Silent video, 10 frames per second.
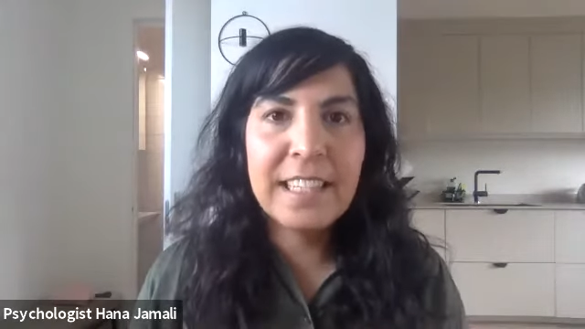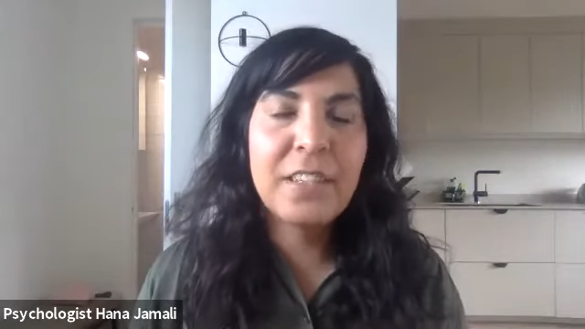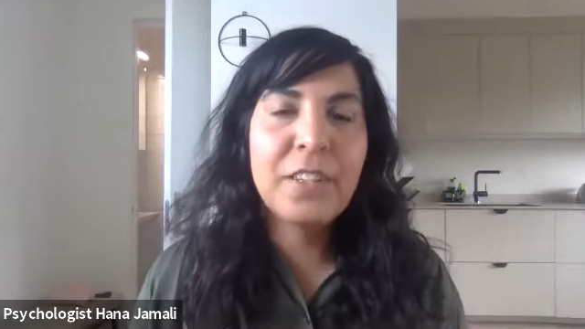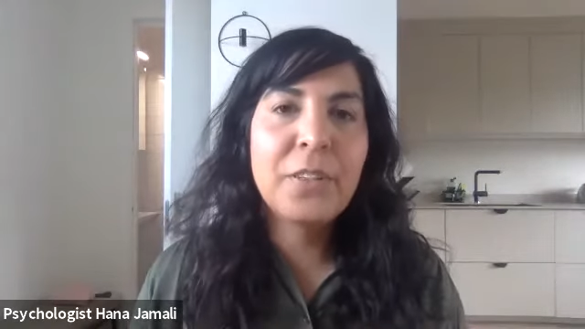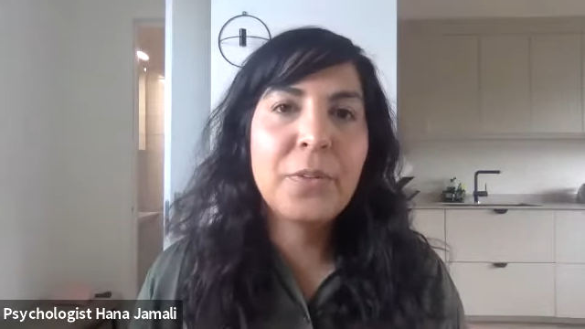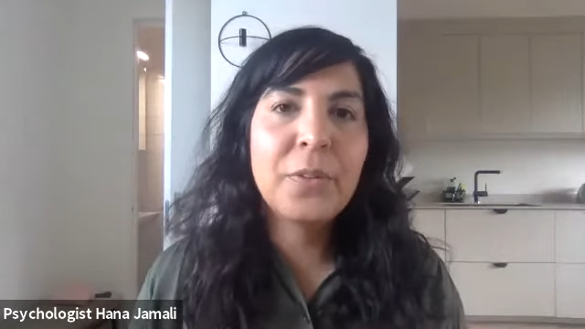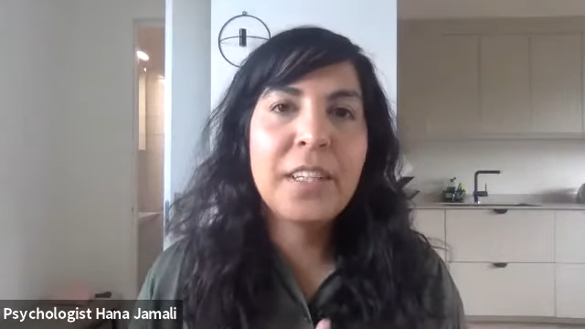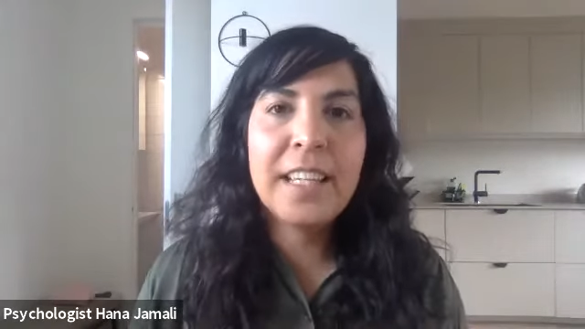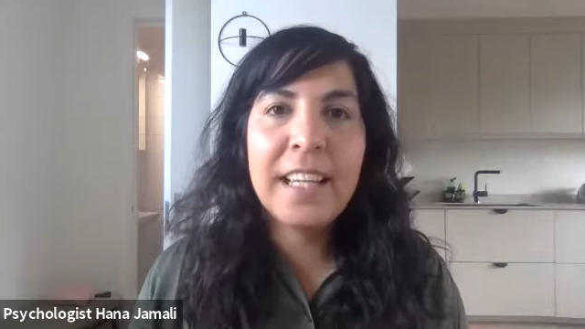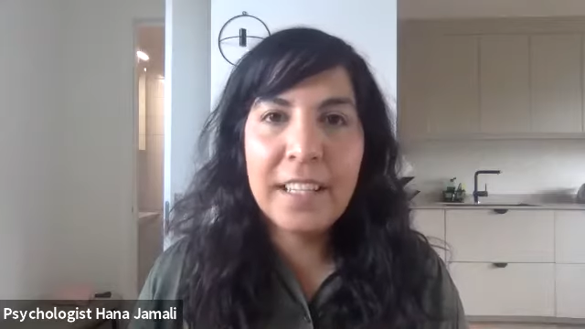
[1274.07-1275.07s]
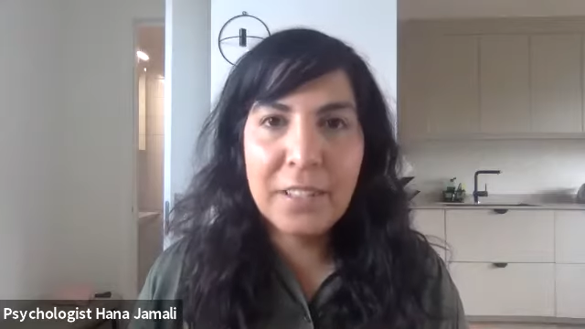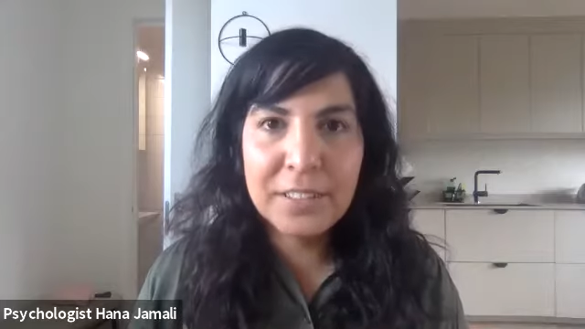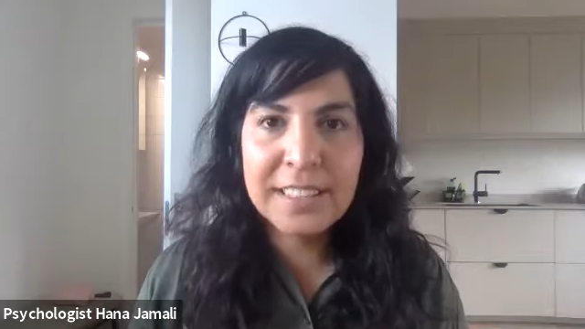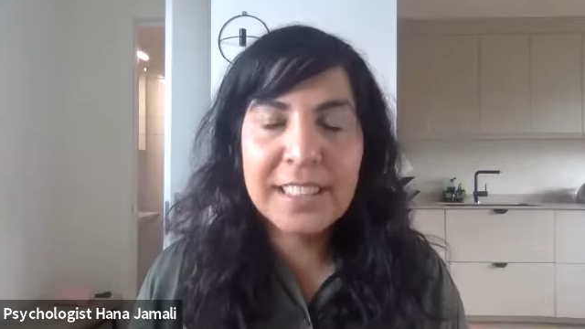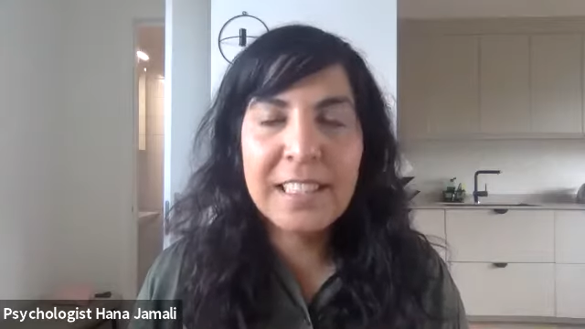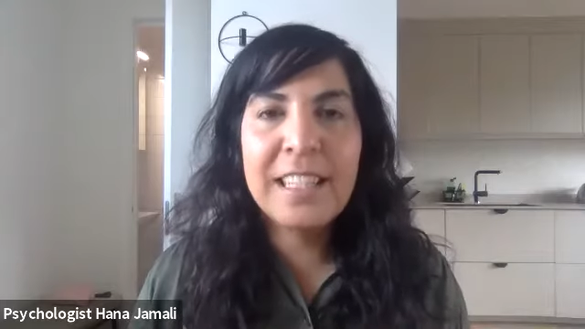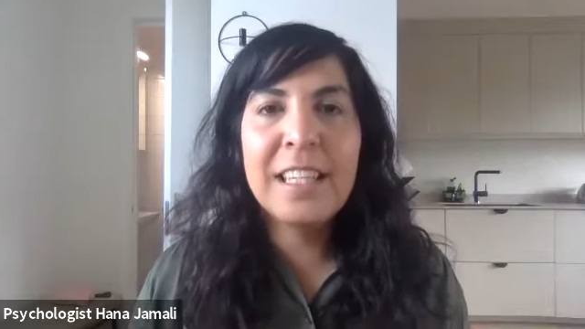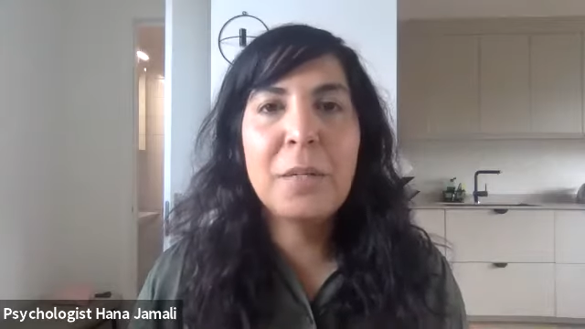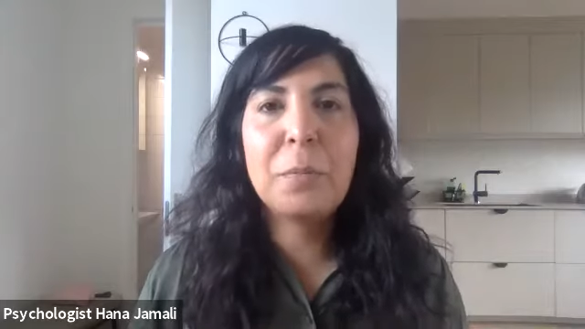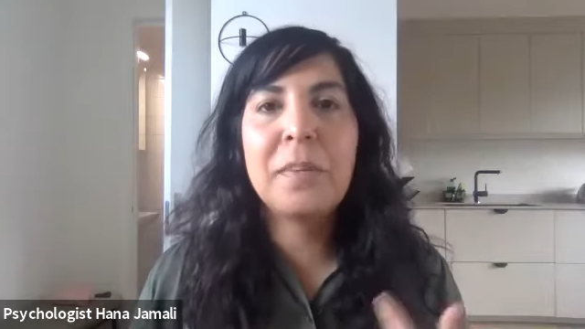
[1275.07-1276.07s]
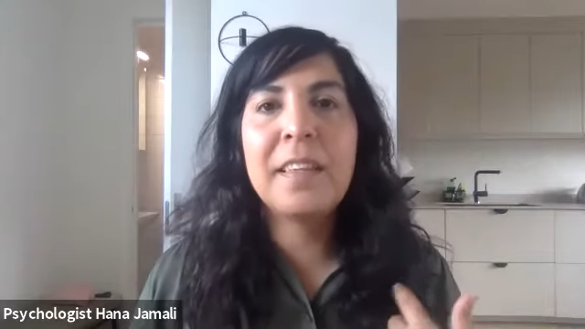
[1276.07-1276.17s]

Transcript: that you get your sleep,